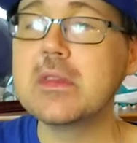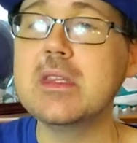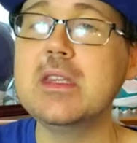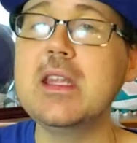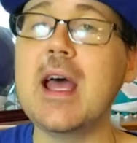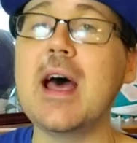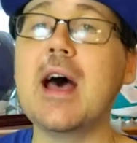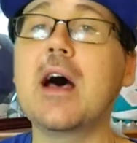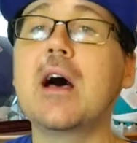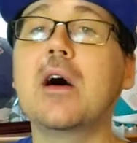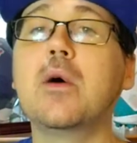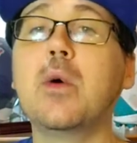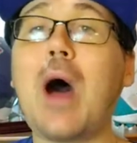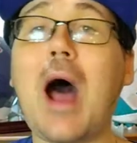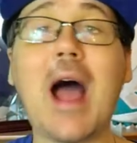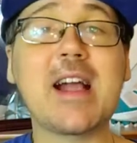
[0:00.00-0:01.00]

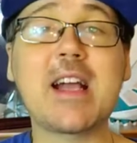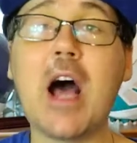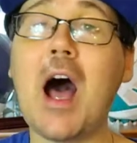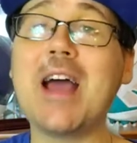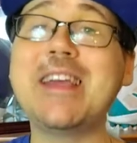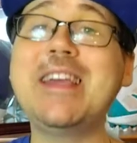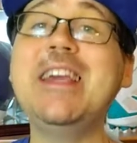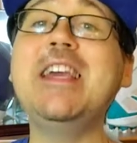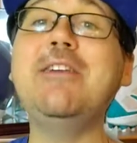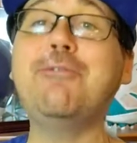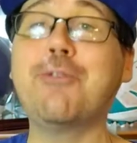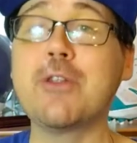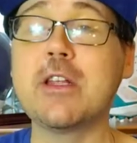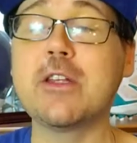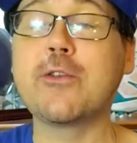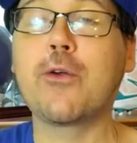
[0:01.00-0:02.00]
Now, I caught heat
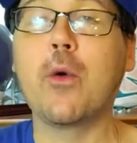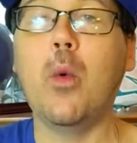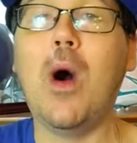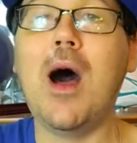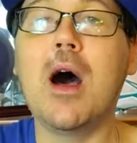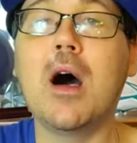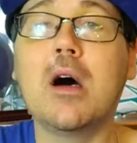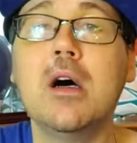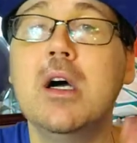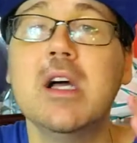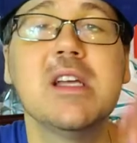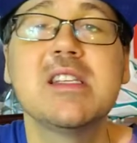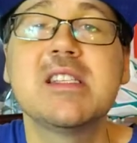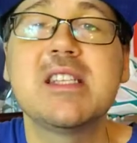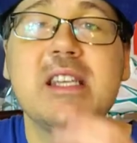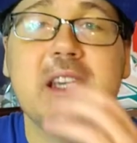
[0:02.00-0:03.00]
for this for a while.
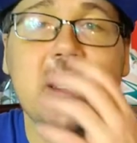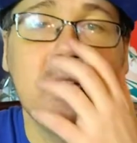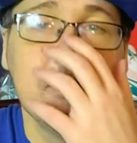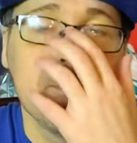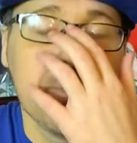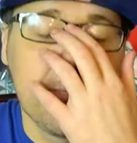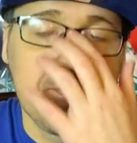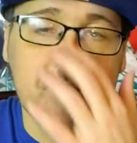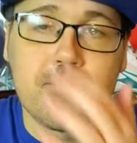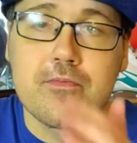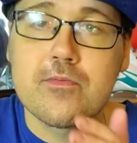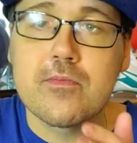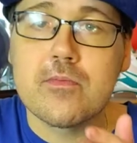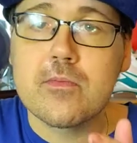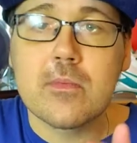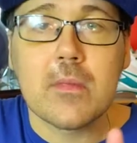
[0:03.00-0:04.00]
See,
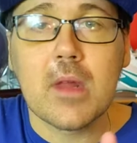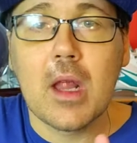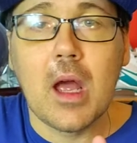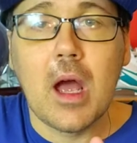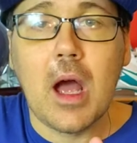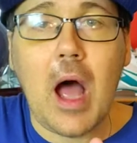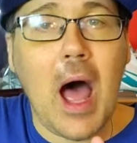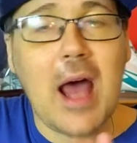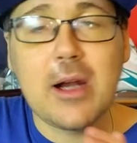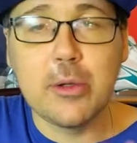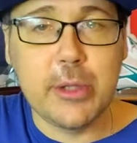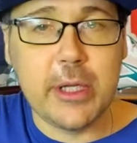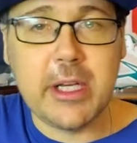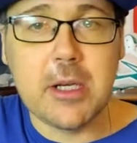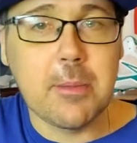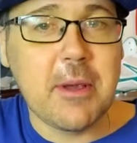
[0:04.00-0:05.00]
I don't
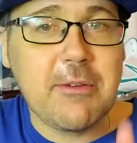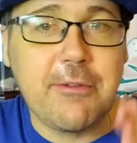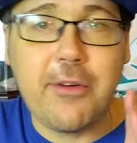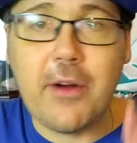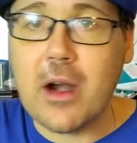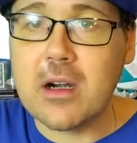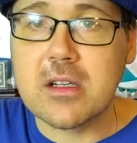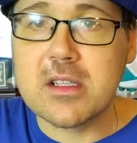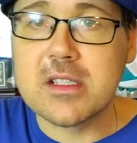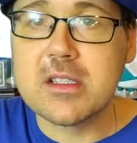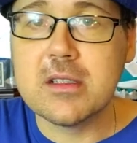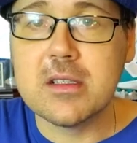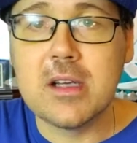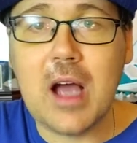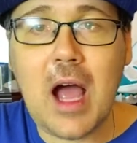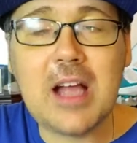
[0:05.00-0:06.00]
need to be first.
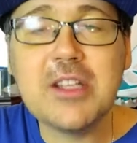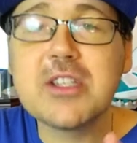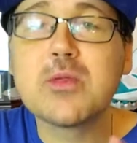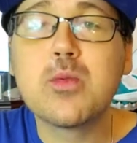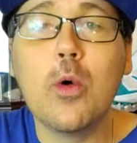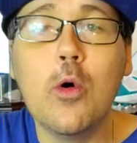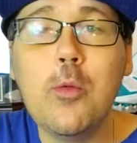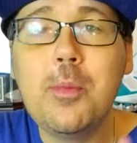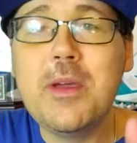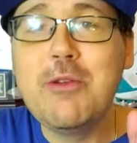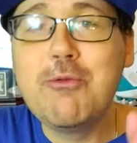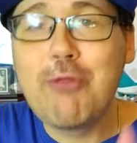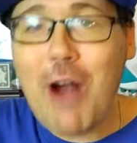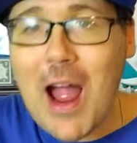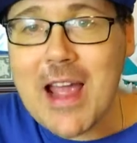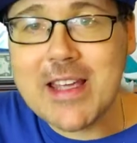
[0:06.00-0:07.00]
I just won't be
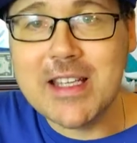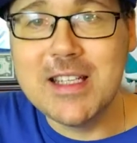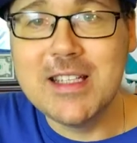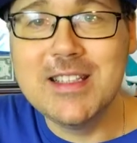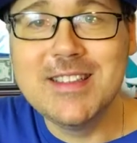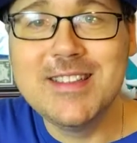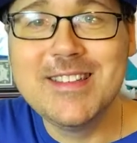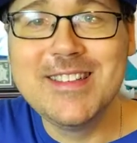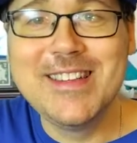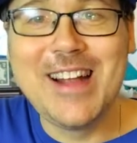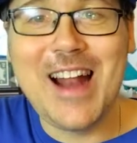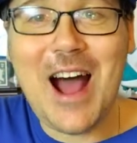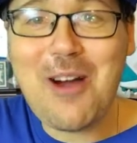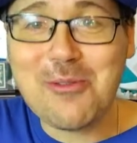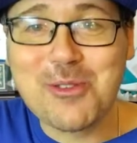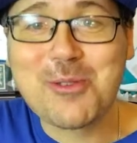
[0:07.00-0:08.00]
right. Yeah,
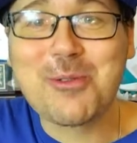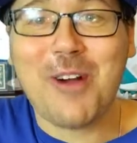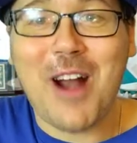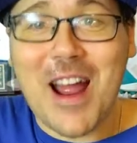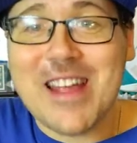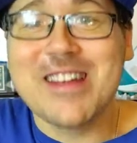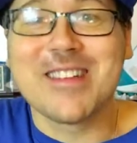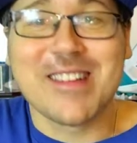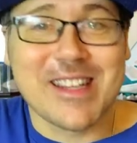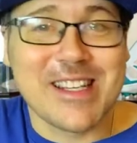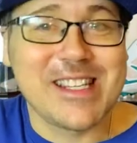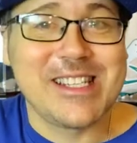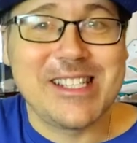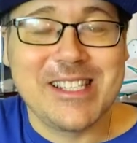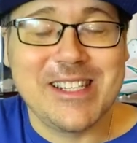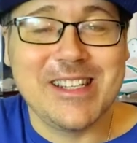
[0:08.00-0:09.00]
I was right on
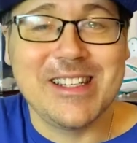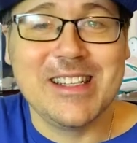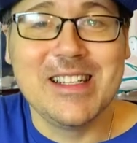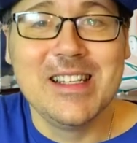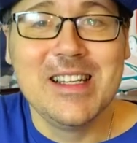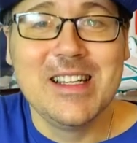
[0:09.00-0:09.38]
this shit.